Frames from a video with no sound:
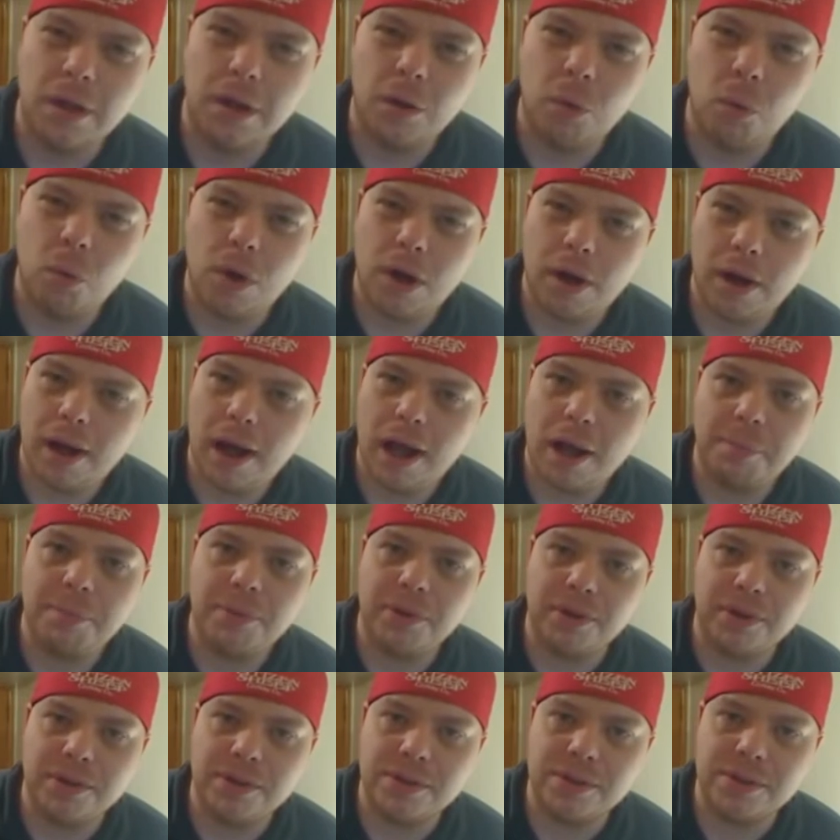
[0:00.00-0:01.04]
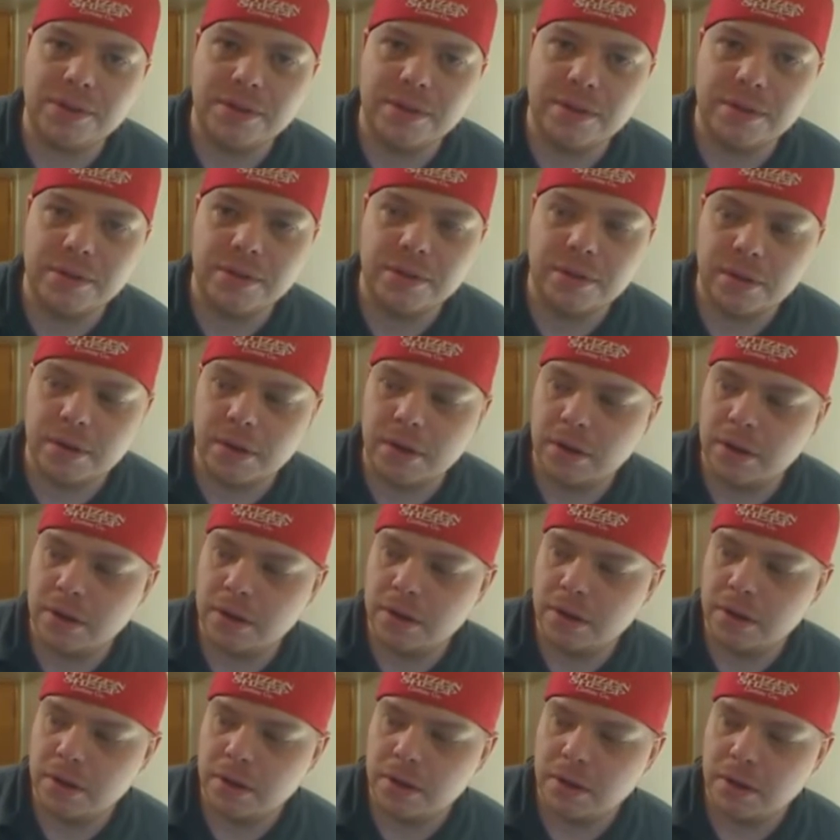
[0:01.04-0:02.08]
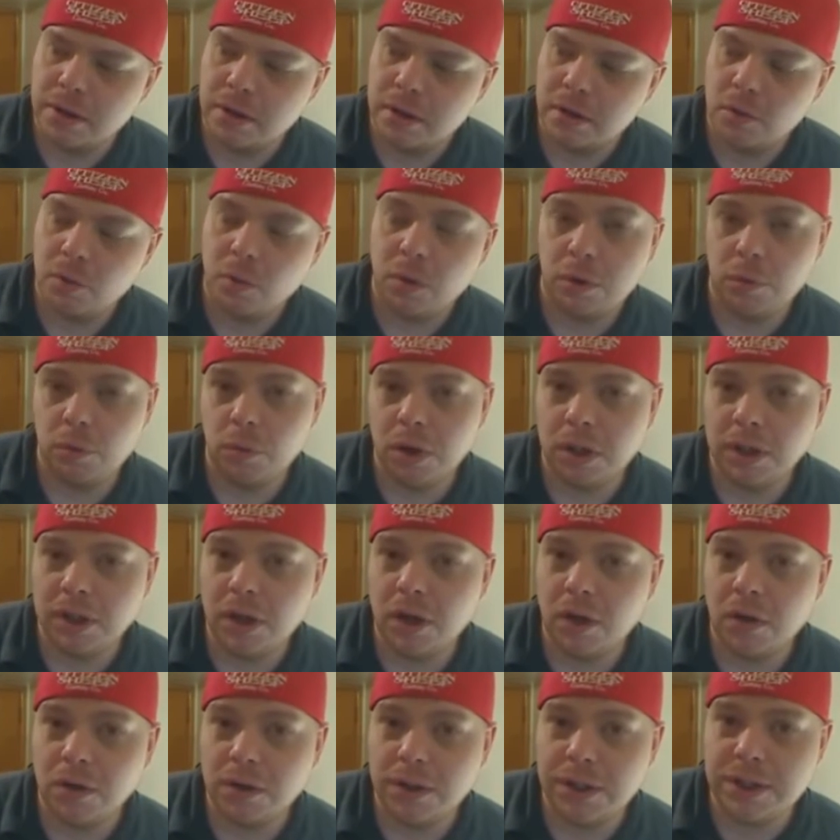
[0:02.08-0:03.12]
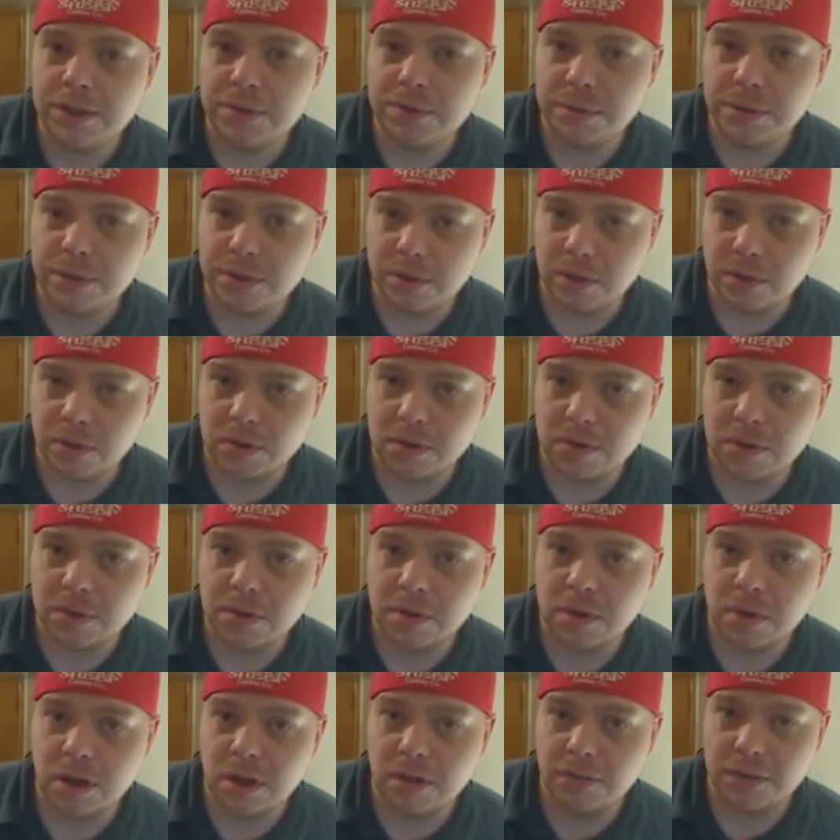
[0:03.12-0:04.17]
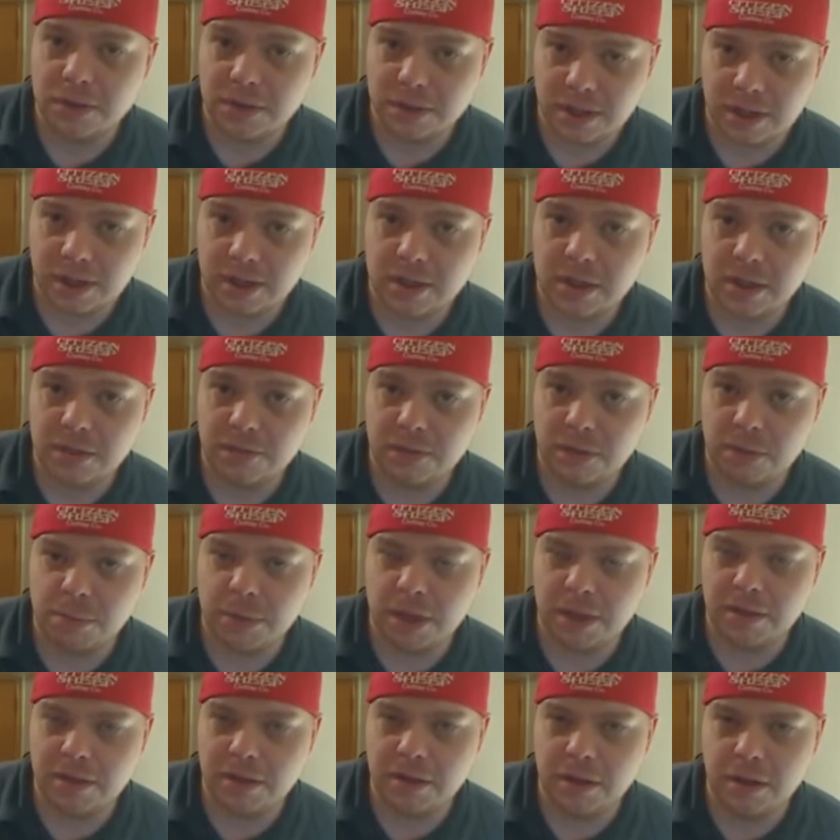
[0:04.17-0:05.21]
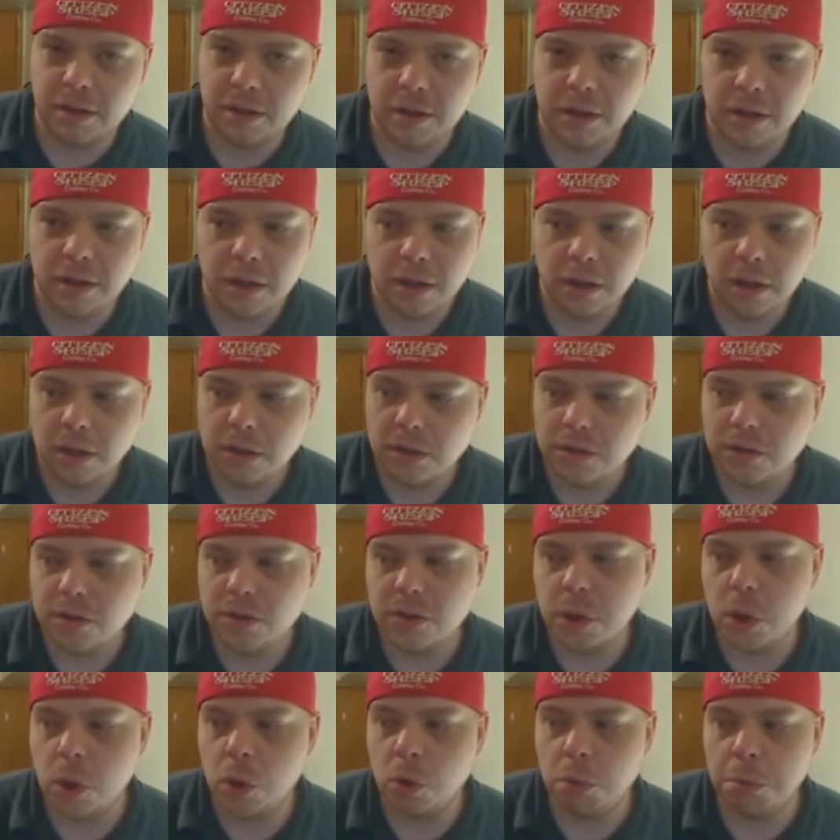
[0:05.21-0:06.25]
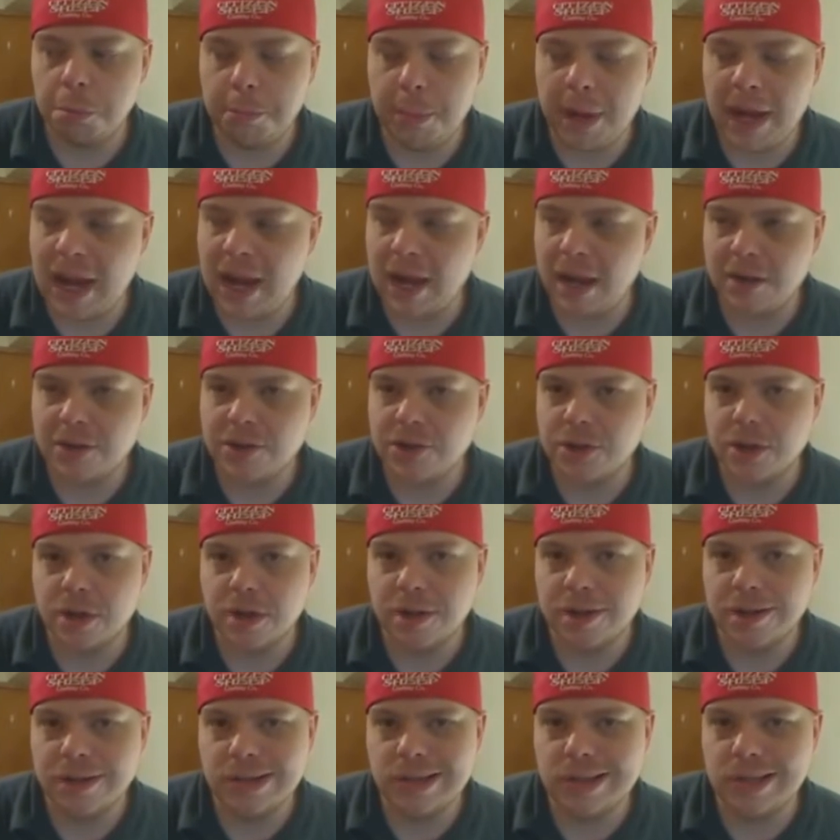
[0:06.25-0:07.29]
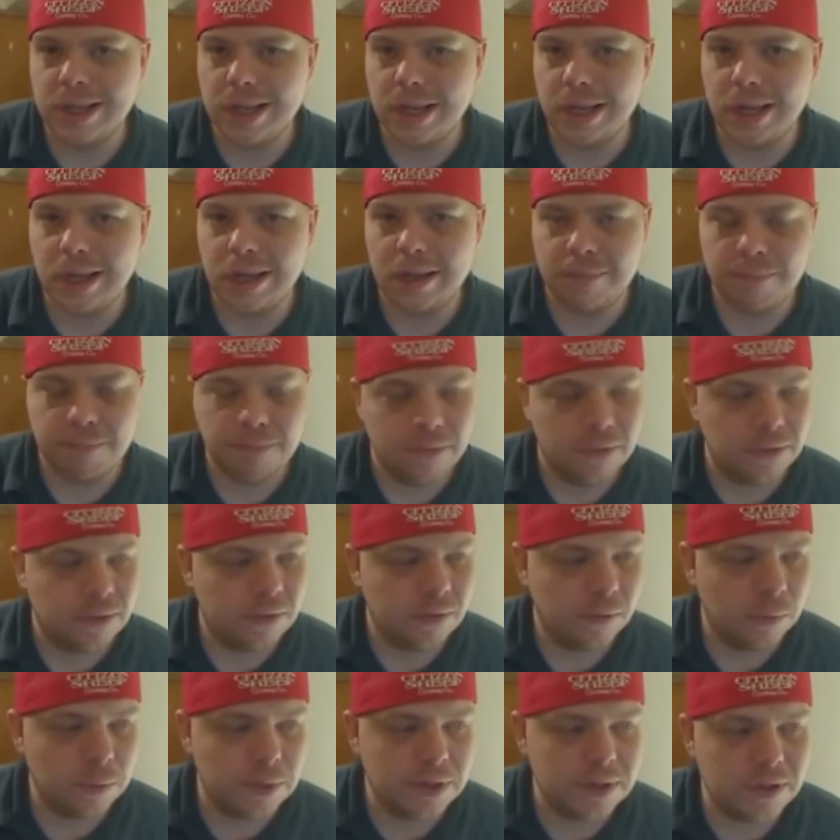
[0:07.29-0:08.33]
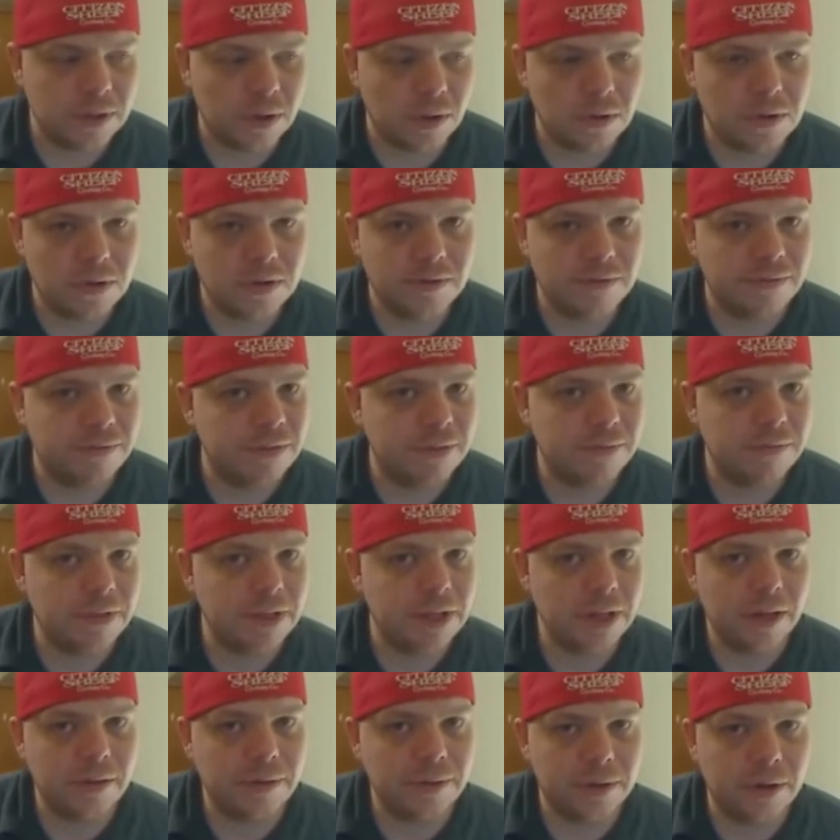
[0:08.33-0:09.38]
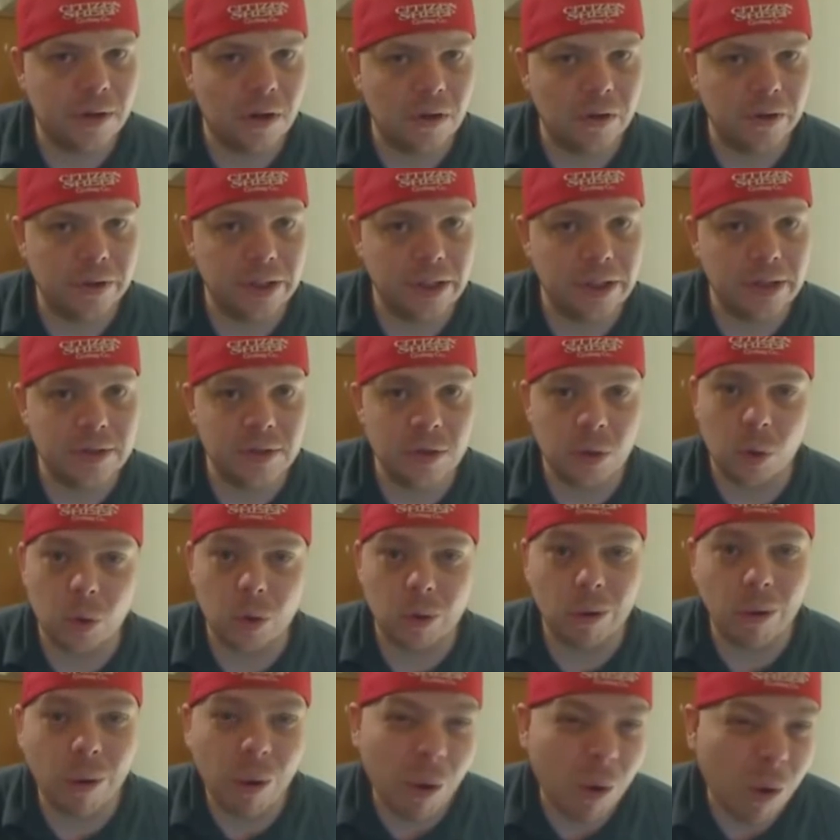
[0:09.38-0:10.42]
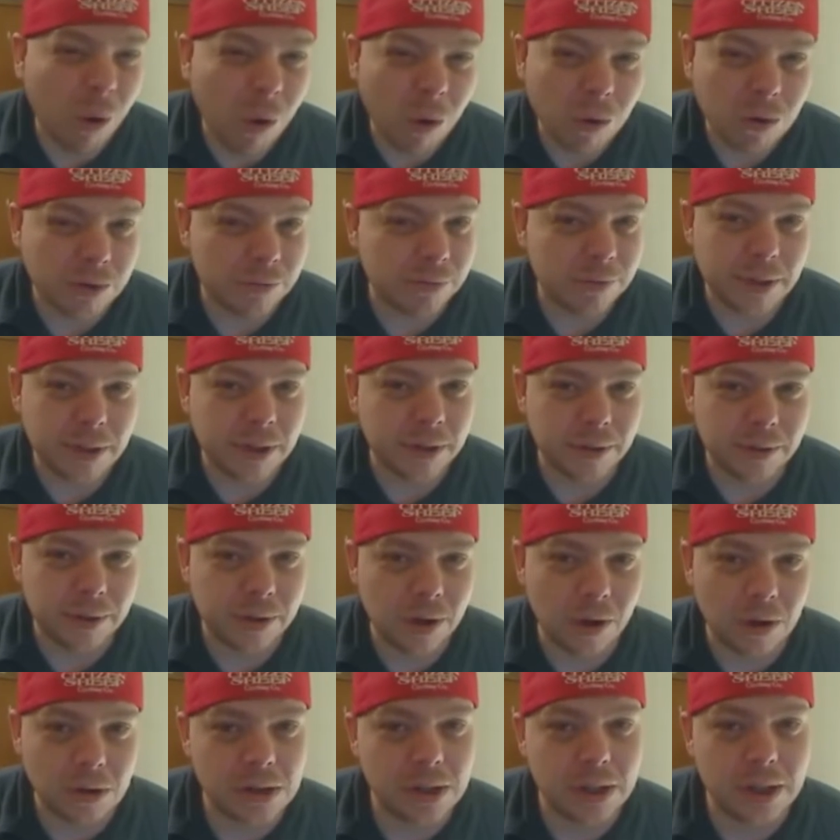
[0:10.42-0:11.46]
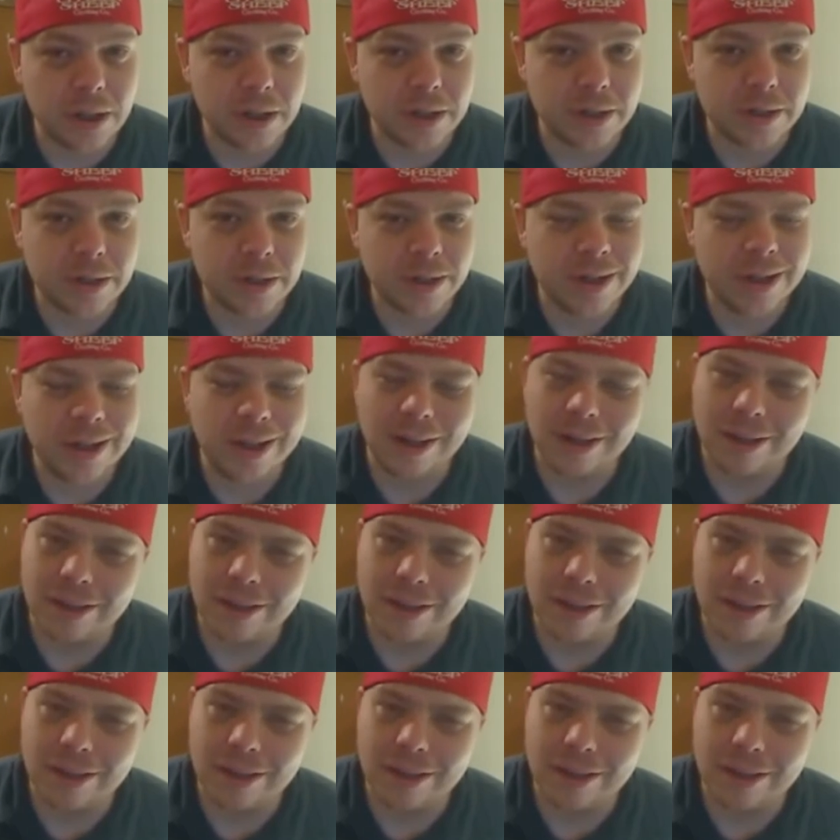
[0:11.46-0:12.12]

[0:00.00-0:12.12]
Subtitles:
What happens when one colony's results of a scientific method don't match, say, the results of 50 other colonies or all of the other colonies?